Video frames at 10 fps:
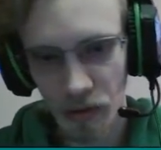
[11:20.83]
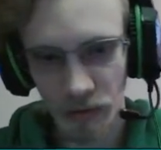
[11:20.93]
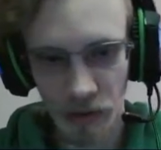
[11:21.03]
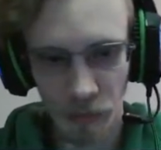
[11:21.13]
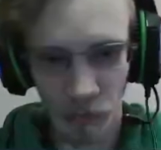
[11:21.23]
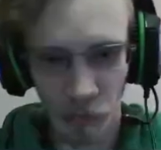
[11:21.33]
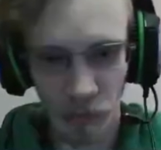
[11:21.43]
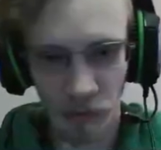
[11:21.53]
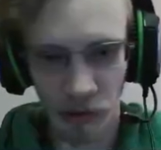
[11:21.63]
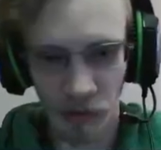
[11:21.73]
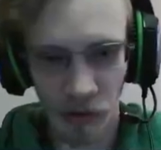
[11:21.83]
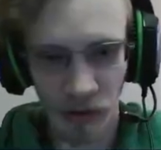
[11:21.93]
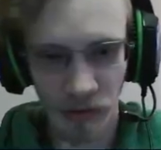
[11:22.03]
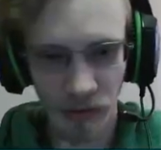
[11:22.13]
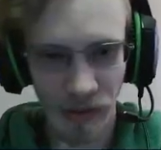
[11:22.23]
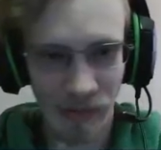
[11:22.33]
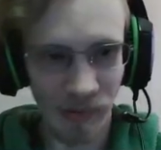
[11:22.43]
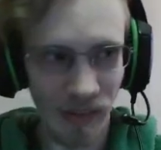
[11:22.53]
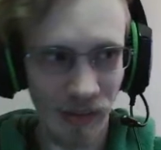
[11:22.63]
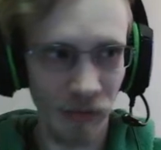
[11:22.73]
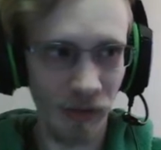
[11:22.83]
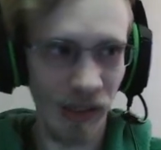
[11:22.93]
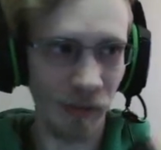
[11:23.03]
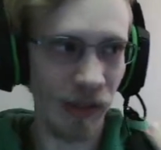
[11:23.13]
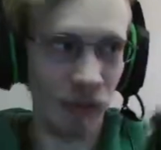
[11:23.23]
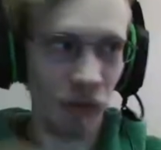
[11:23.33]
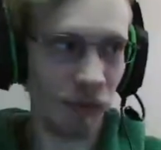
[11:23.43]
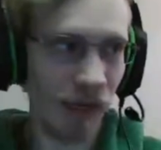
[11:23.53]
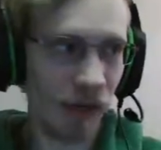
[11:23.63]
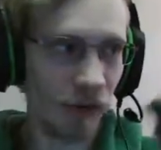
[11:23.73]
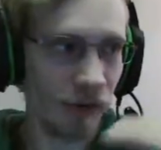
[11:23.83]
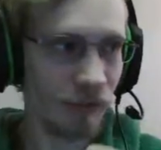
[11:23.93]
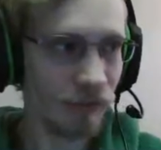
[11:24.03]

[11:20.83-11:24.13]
So I can put whatever I want outside the frame and it won't matter.